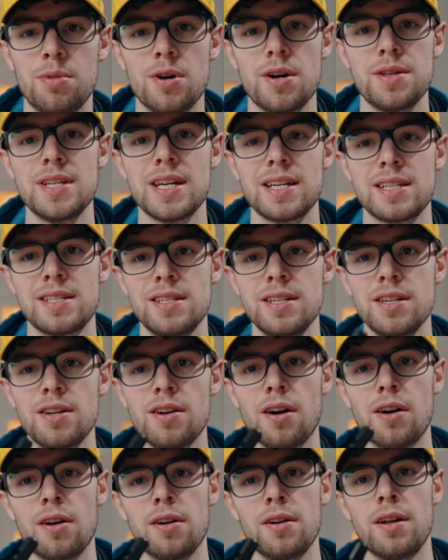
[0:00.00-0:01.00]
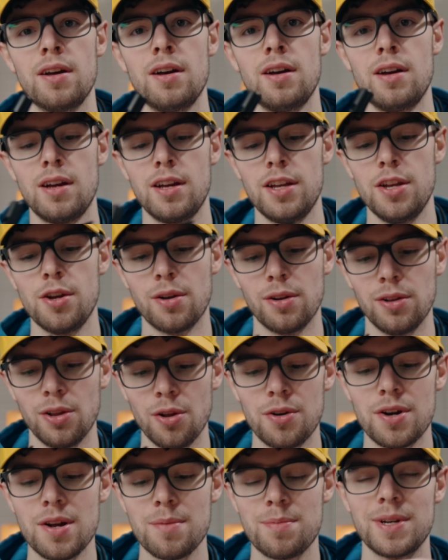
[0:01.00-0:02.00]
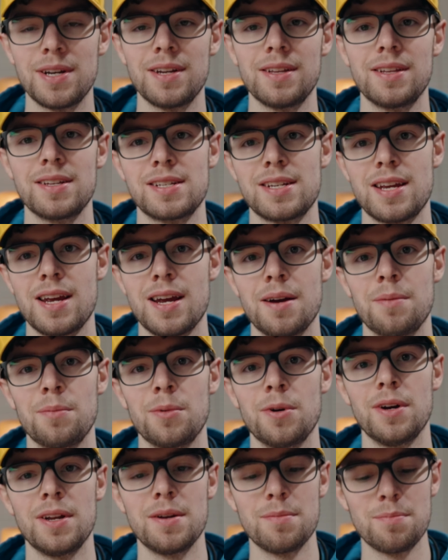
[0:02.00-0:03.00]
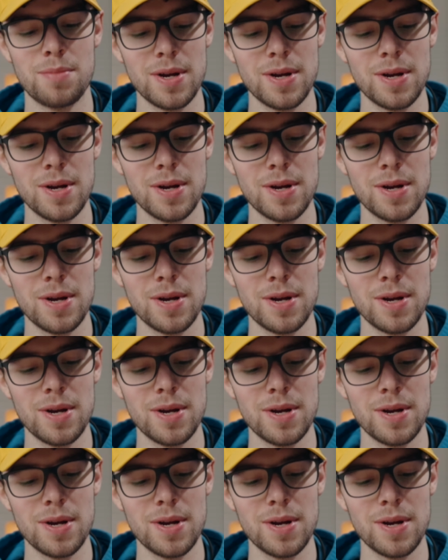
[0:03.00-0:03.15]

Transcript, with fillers: put in the SD card. You can load it up into this camera, and it